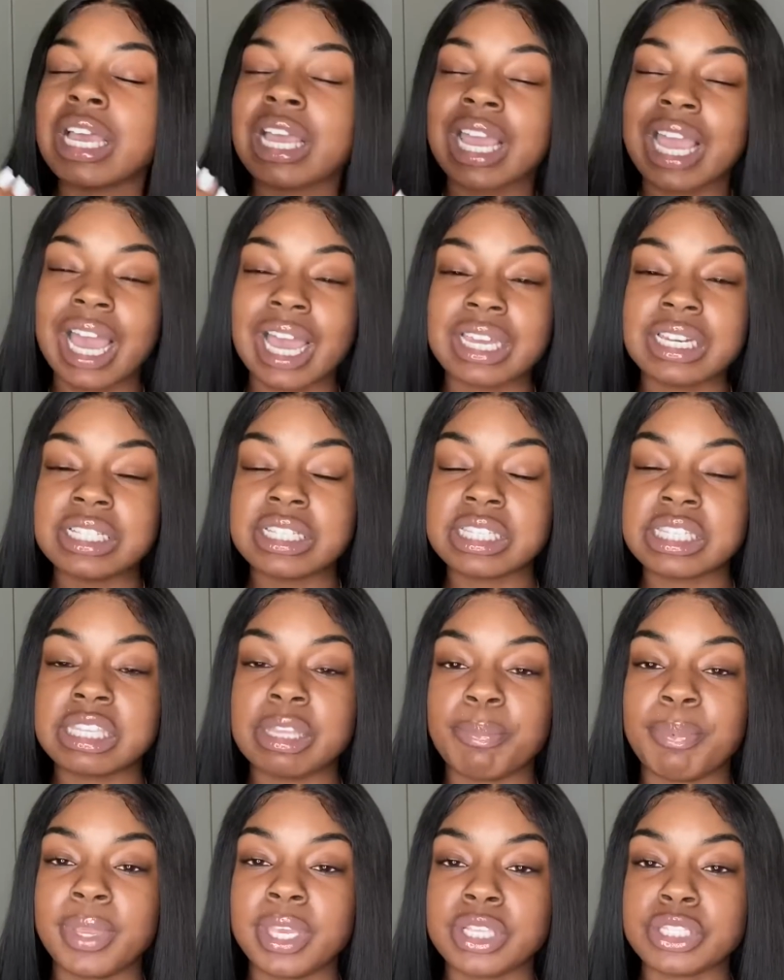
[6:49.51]
Kind of just
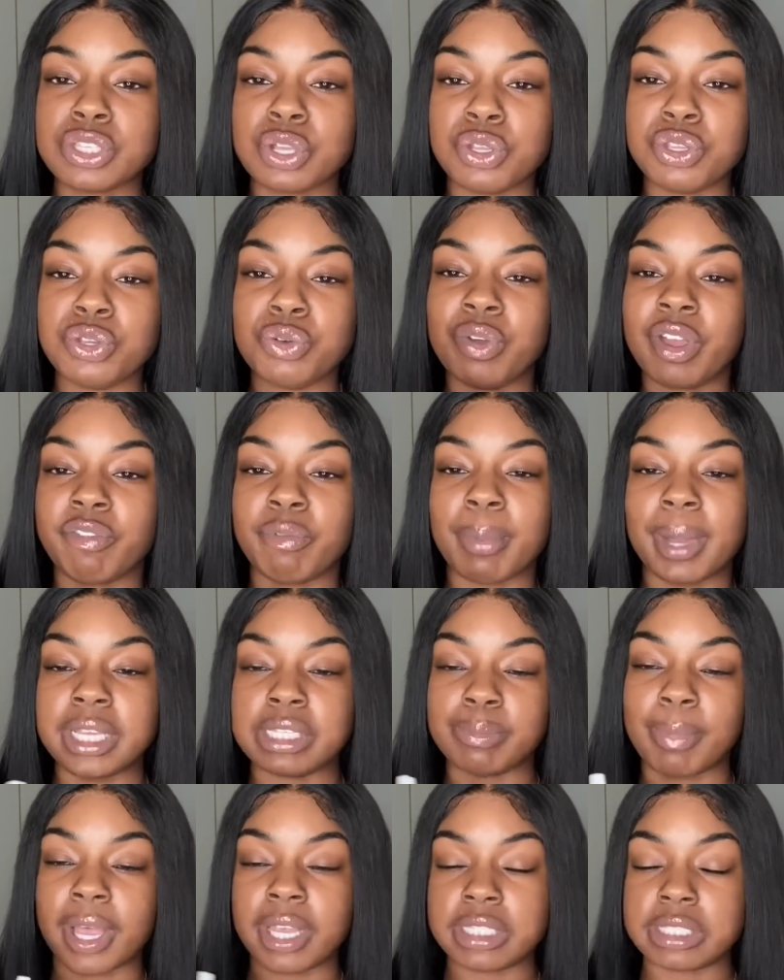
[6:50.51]
depends on you.
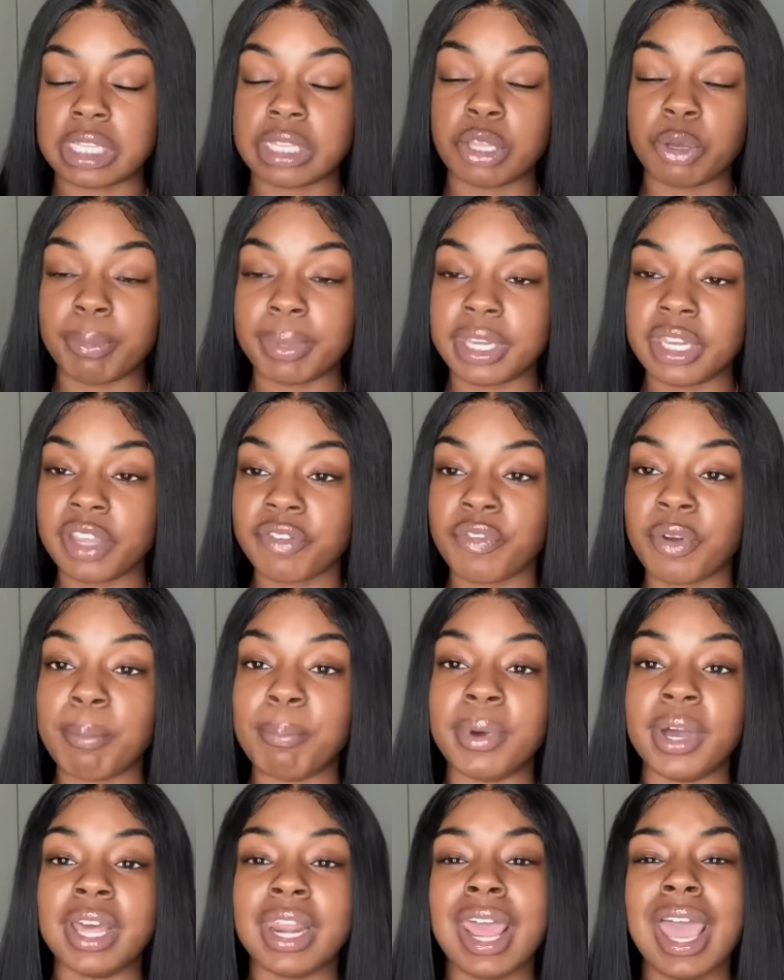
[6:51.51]
Everybody's body is a little bit
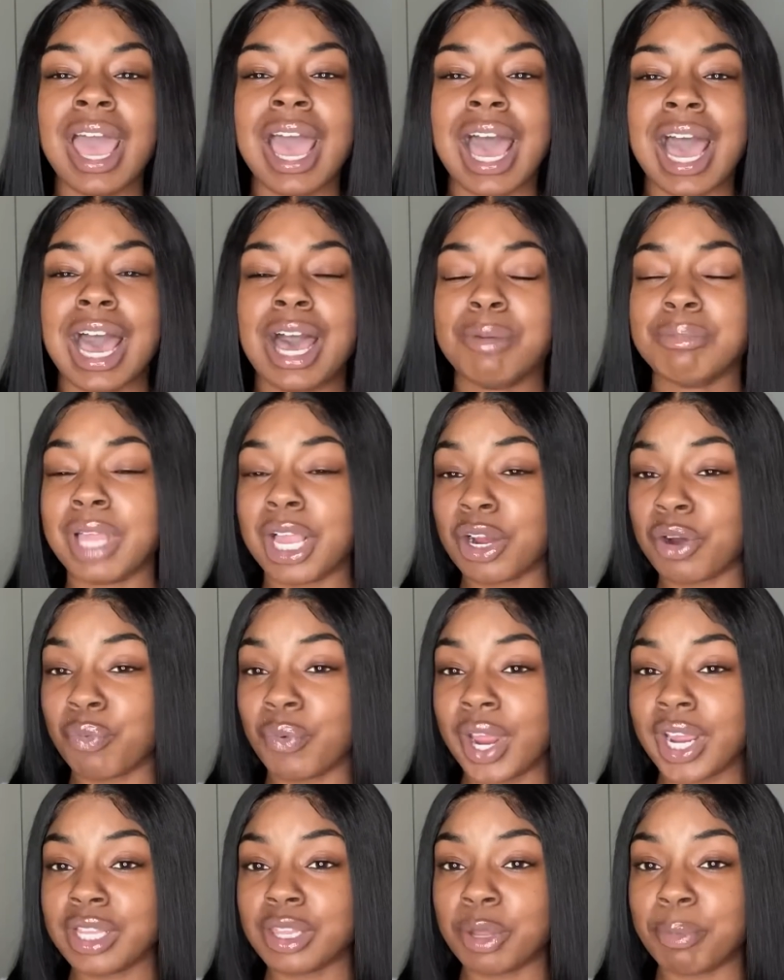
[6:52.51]
different, but I'm like a
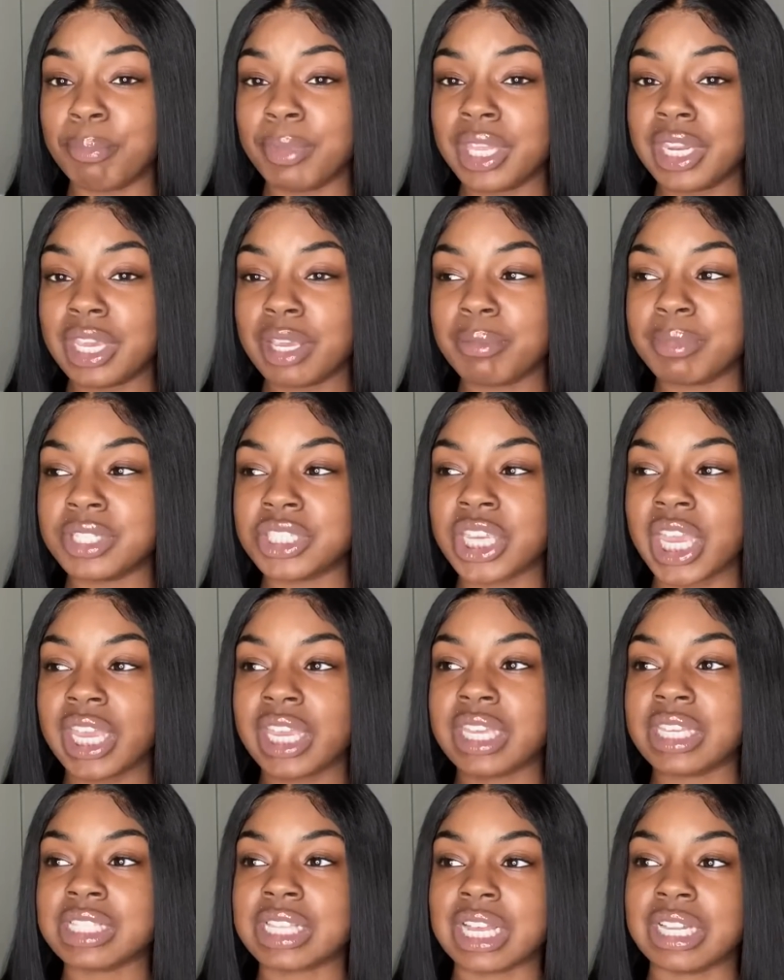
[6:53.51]
regular medium in
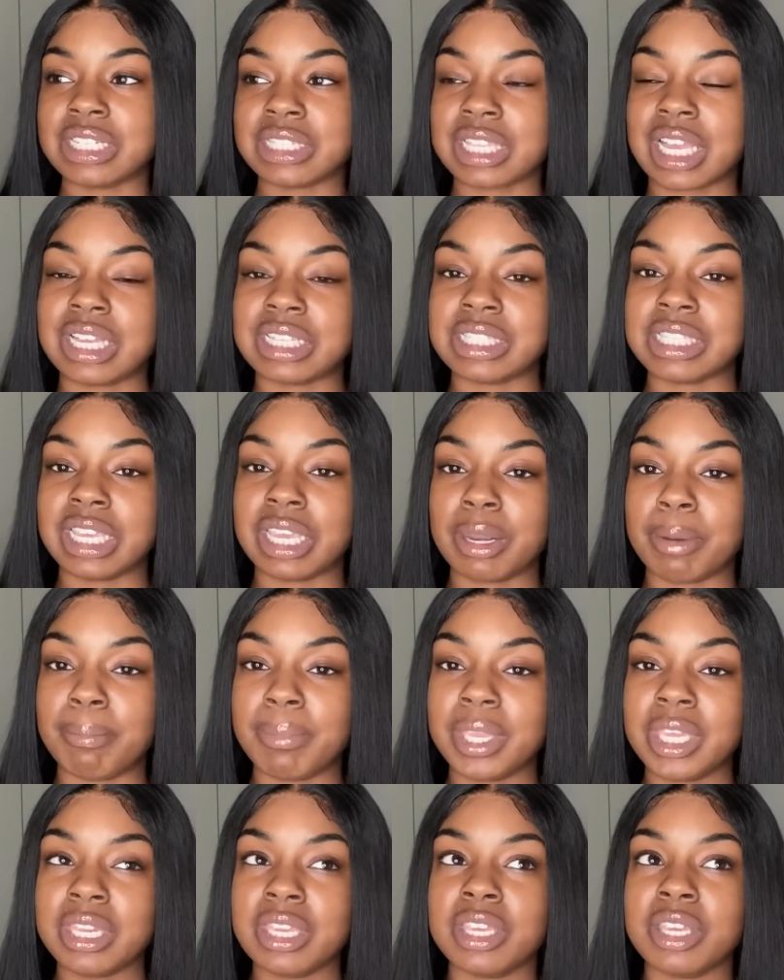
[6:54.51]
jackets. I decided to get a
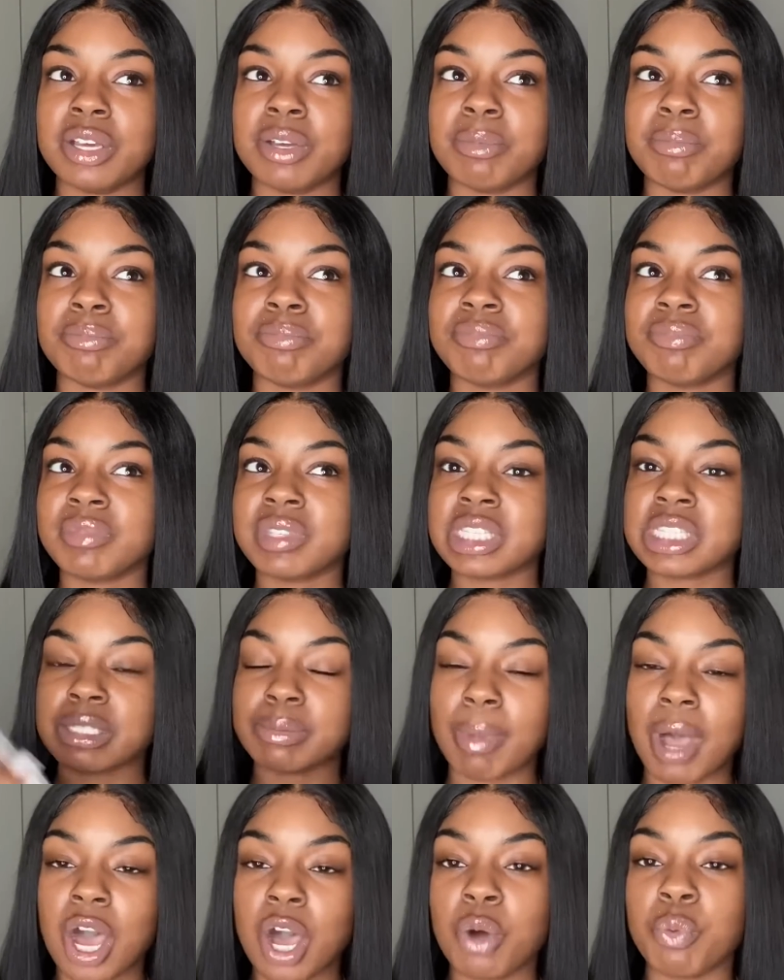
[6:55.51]
medium.
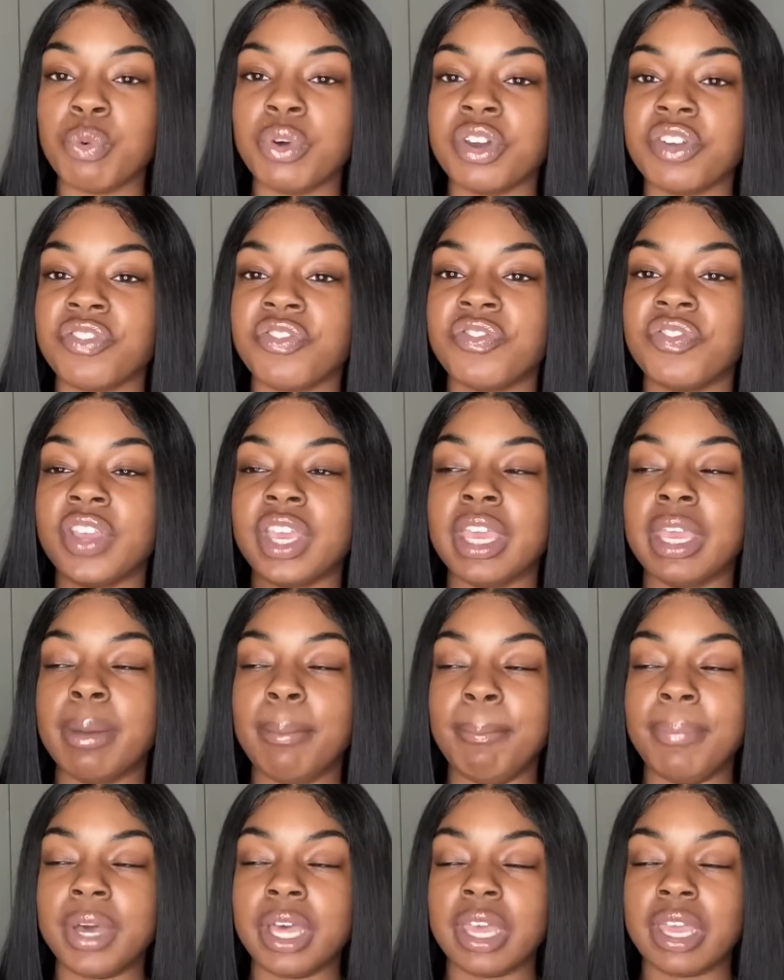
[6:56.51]
Small would have
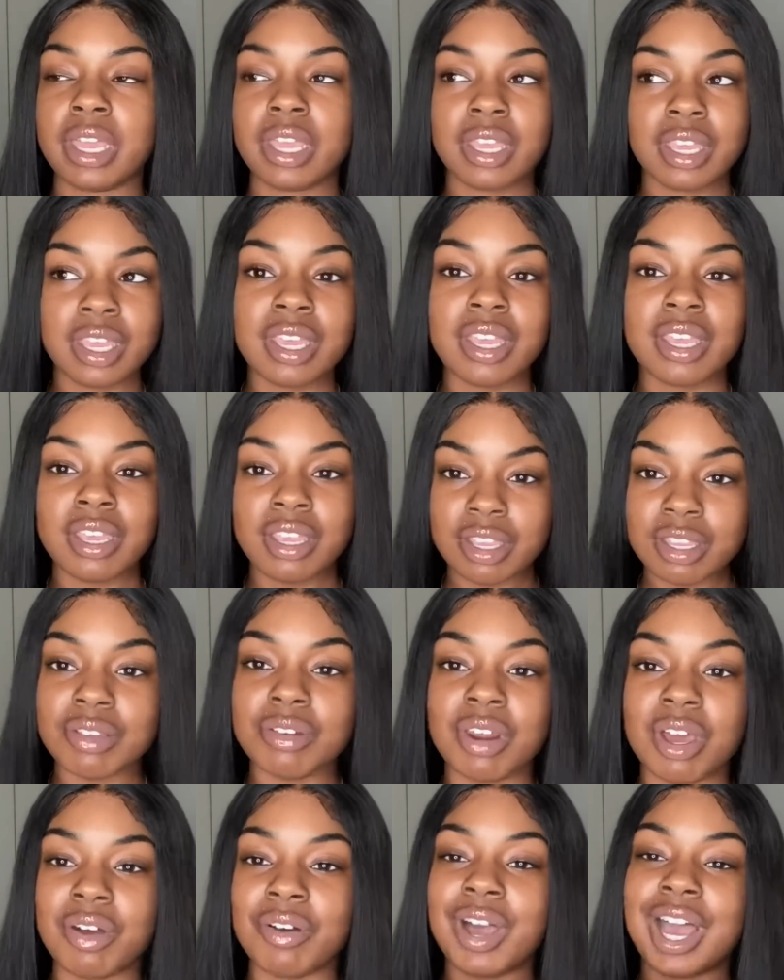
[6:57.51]
fit, but you
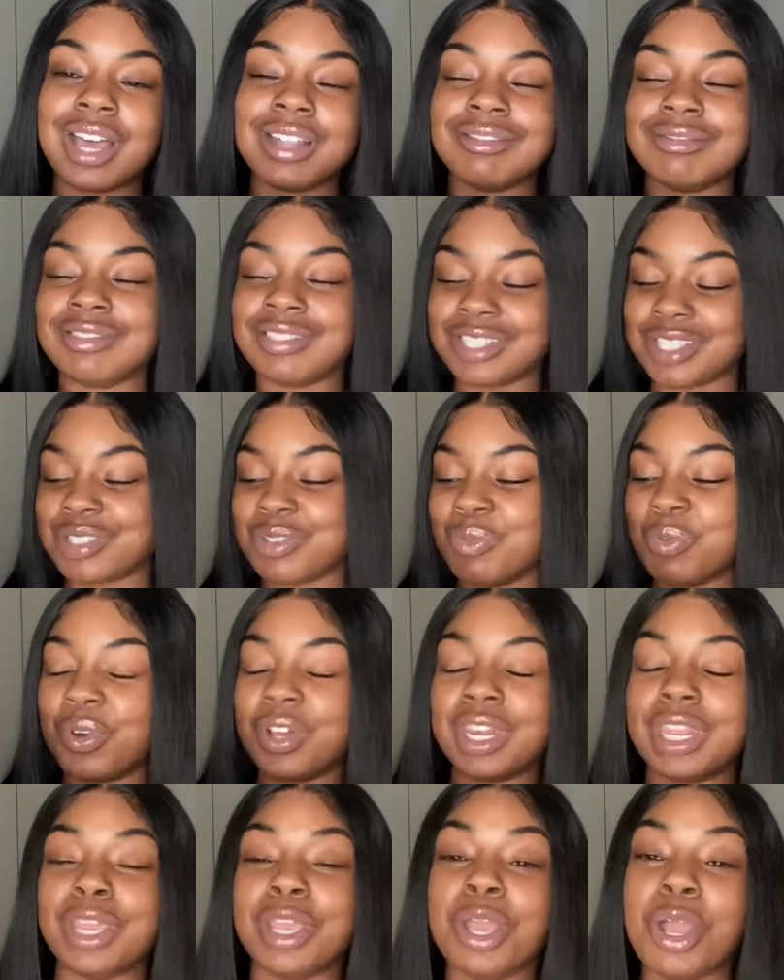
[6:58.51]
know, I just
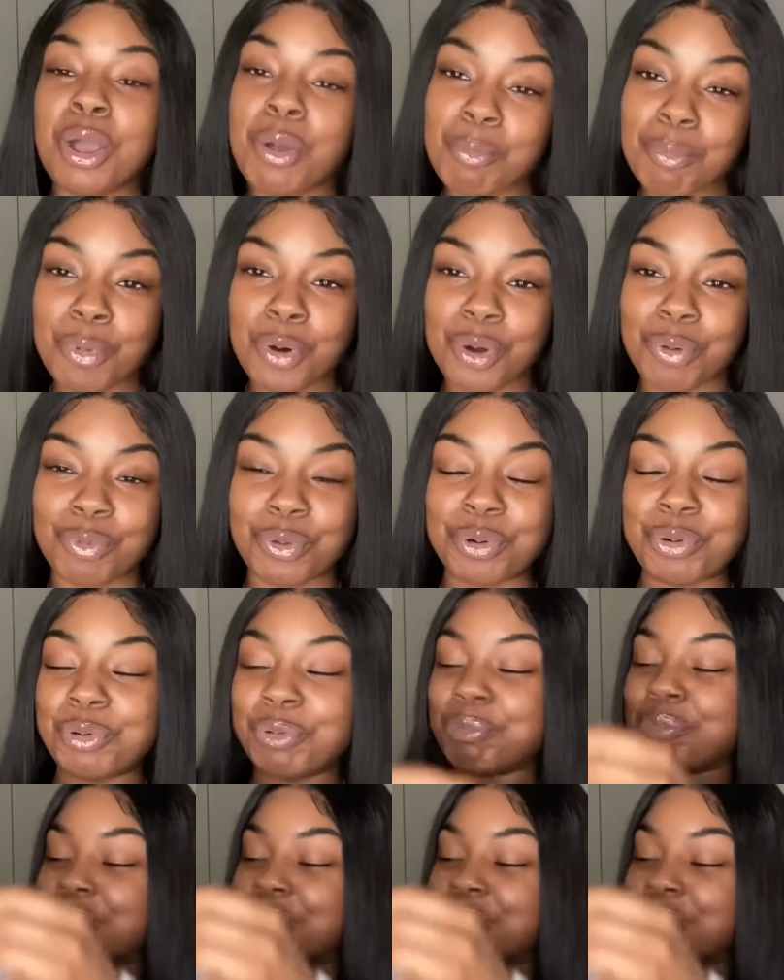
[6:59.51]
wanted more room.